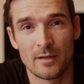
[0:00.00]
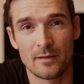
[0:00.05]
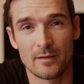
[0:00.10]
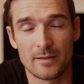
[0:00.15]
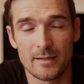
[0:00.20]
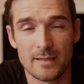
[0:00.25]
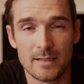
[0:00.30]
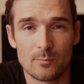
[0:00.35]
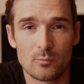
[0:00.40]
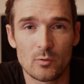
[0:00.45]

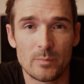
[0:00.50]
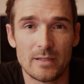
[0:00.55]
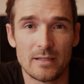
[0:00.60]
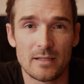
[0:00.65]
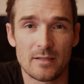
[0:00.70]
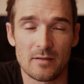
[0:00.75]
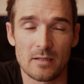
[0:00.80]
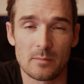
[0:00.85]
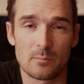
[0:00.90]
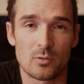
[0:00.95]
they keep
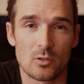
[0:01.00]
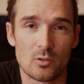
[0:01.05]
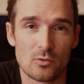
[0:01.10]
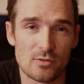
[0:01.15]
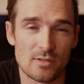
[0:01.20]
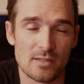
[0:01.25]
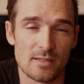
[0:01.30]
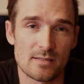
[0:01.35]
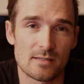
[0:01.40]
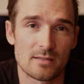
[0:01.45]
repeating that
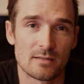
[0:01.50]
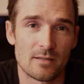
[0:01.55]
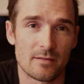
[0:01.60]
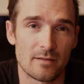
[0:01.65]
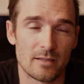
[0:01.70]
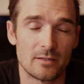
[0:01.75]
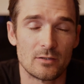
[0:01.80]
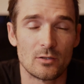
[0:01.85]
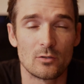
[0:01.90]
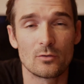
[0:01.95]
process,
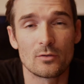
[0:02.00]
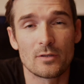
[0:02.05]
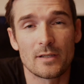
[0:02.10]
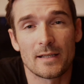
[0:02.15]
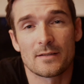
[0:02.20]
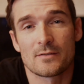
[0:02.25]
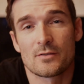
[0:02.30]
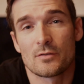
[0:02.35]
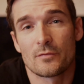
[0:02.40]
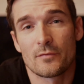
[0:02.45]
they don't
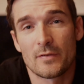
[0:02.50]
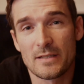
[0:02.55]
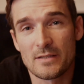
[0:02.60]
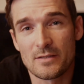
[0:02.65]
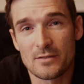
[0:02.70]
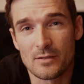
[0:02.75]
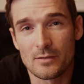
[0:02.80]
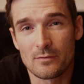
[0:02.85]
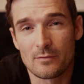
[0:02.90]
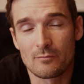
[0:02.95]
get
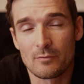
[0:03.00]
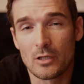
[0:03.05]
sufficient